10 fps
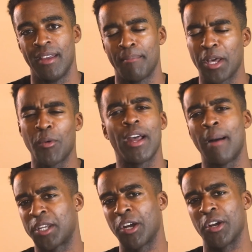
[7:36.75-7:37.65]
By the way,
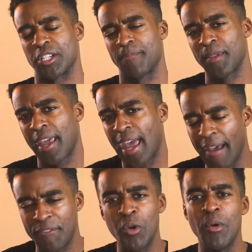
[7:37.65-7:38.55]
I'm curious,
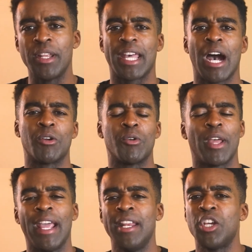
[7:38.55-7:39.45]
have you encountered
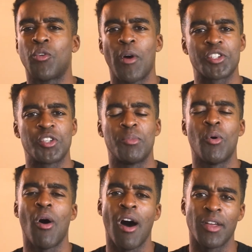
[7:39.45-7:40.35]
any
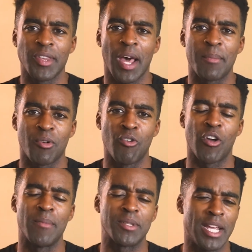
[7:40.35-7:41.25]
questionable online
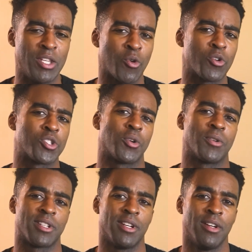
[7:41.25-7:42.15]
programs in your
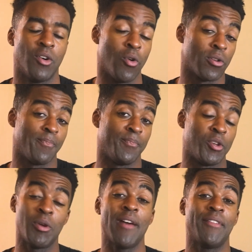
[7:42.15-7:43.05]
search? Or
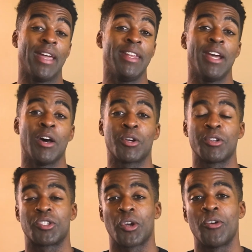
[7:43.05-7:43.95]
do you have any other
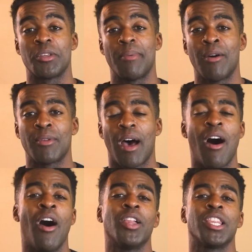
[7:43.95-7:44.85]
concerns about
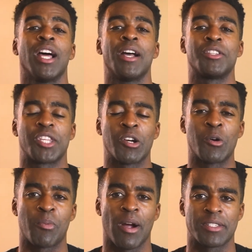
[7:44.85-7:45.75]
online
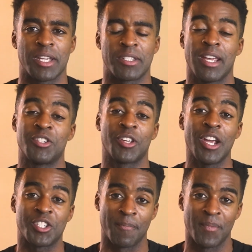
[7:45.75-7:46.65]
sterile processing
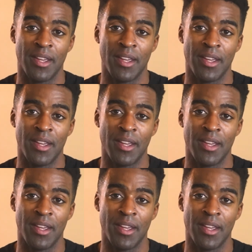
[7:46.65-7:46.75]
education?